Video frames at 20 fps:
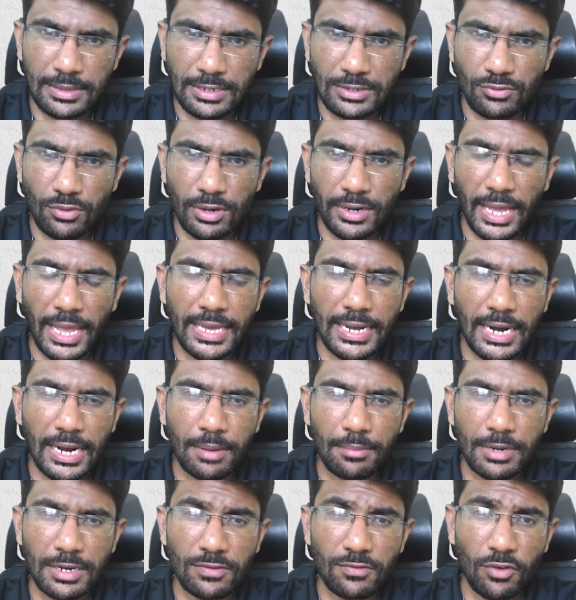That's what I
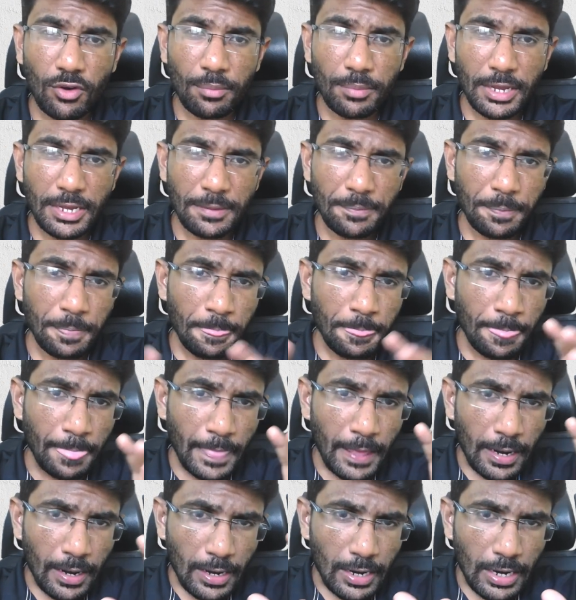recommend for my
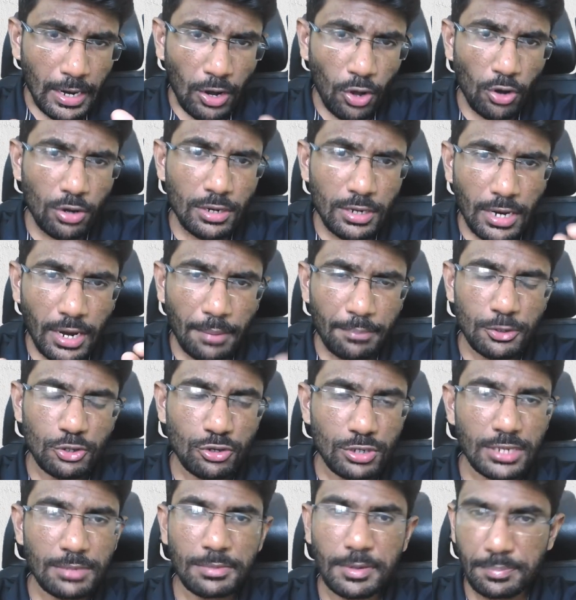
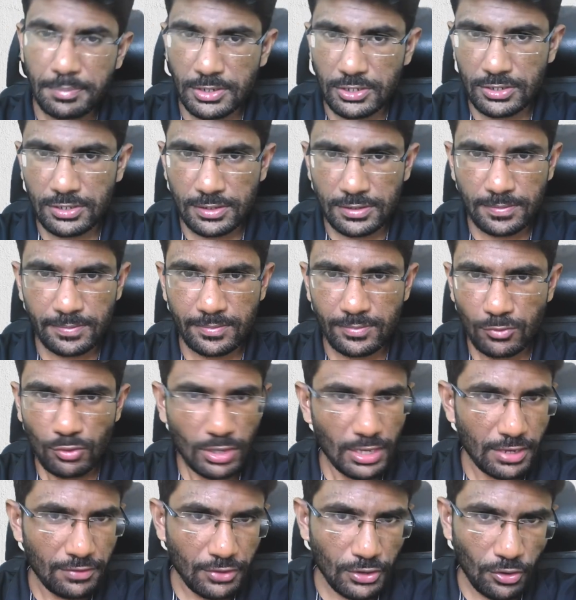non-community members.
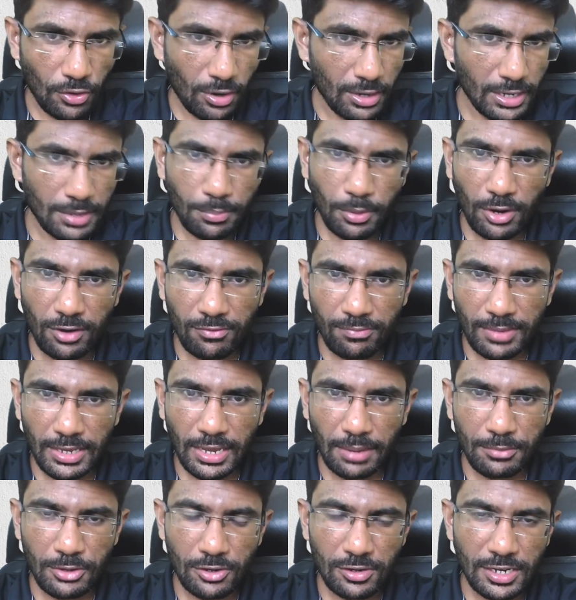Okay. If you're not a part of
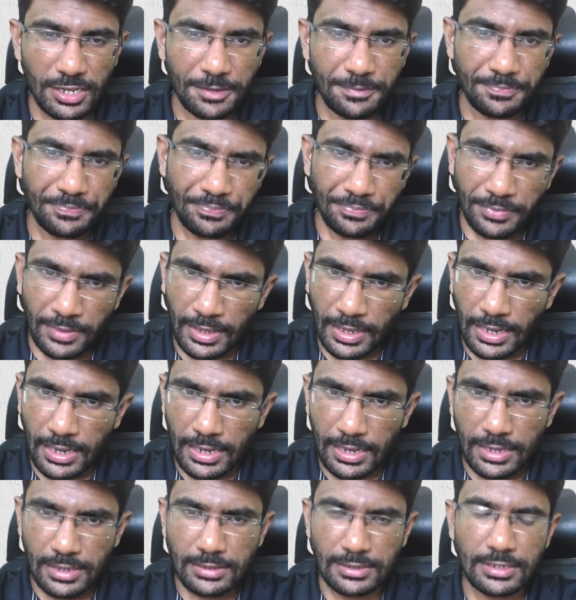my community,
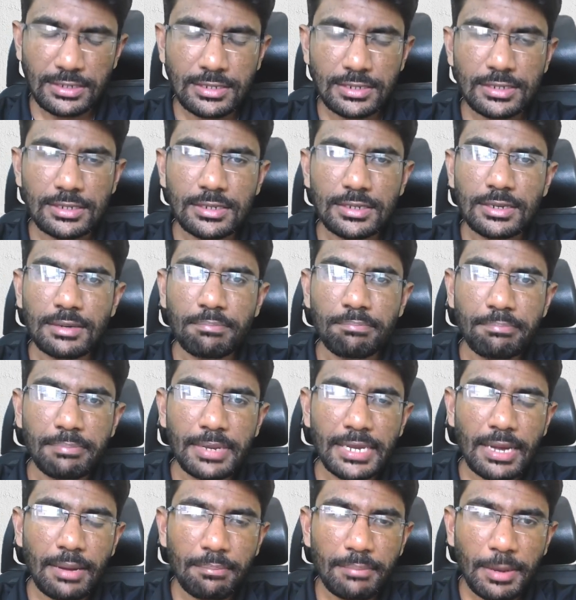just
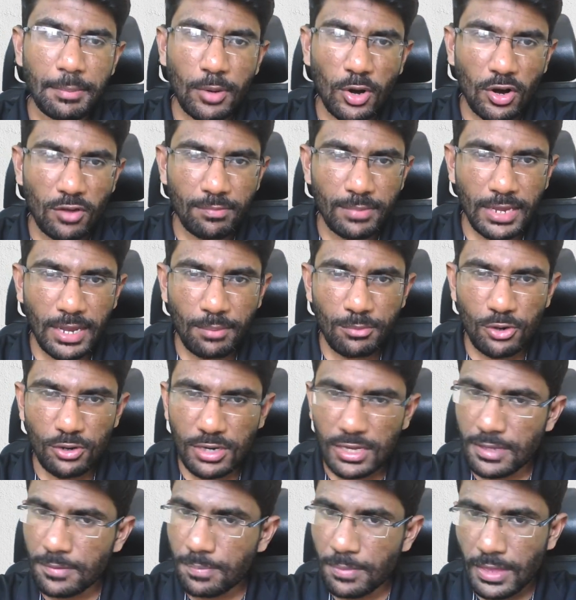become a part of my
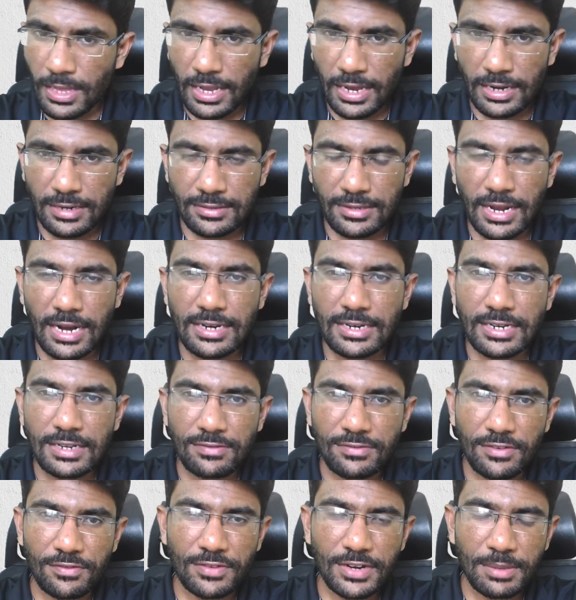community. It is
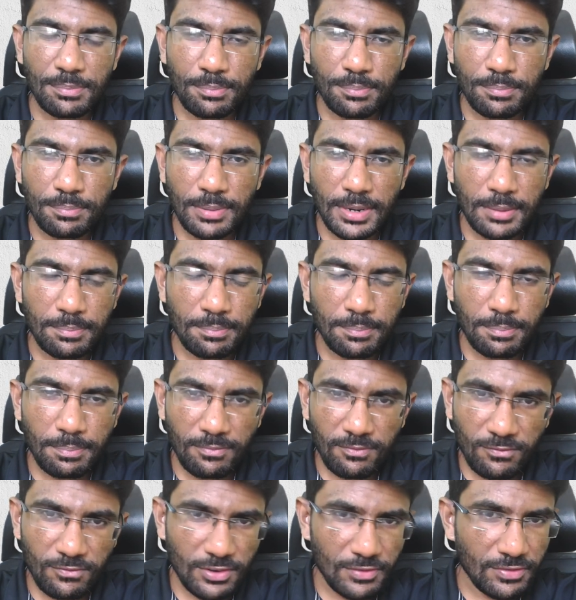already
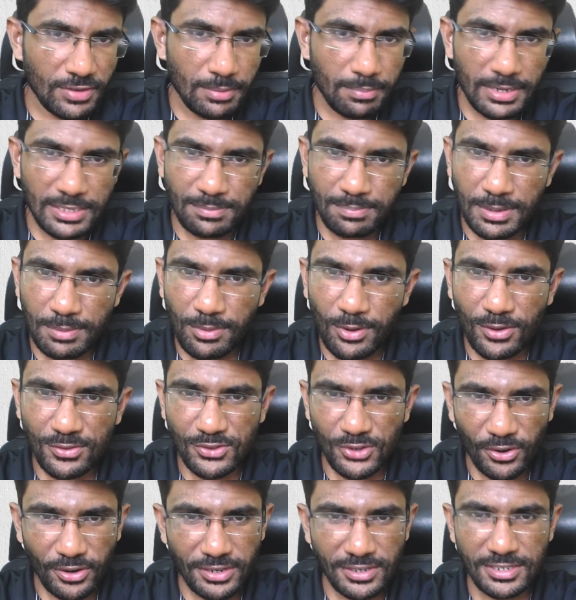50 plus people
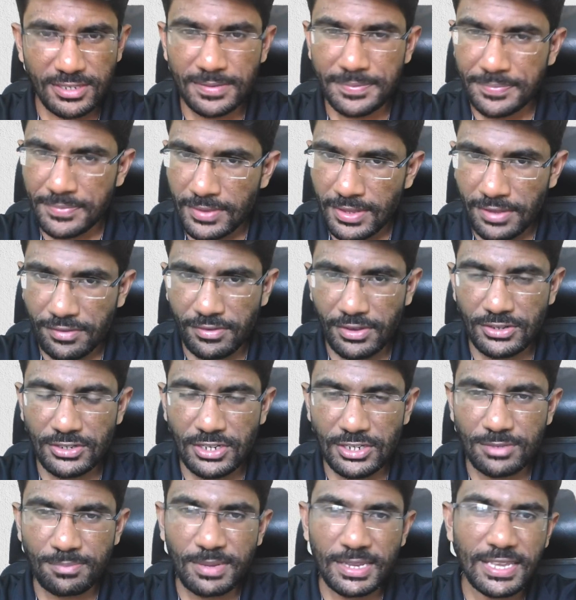have joined. We are
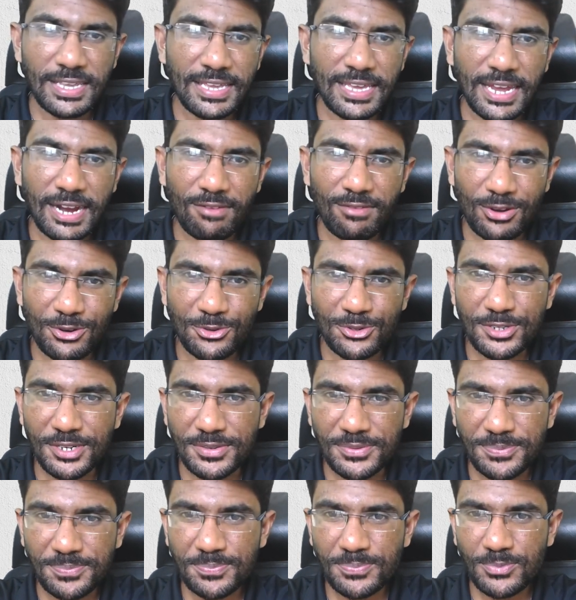just making a
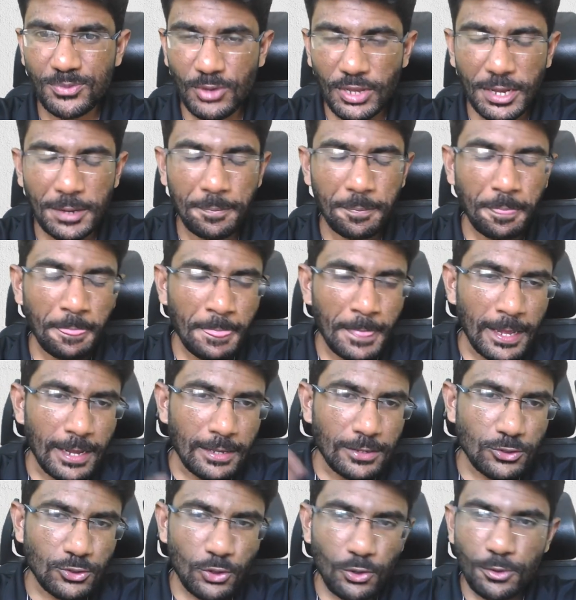revolution. Okay.
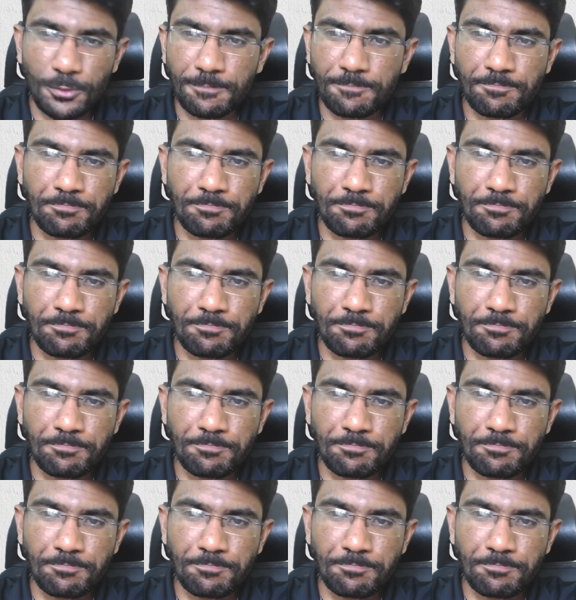So,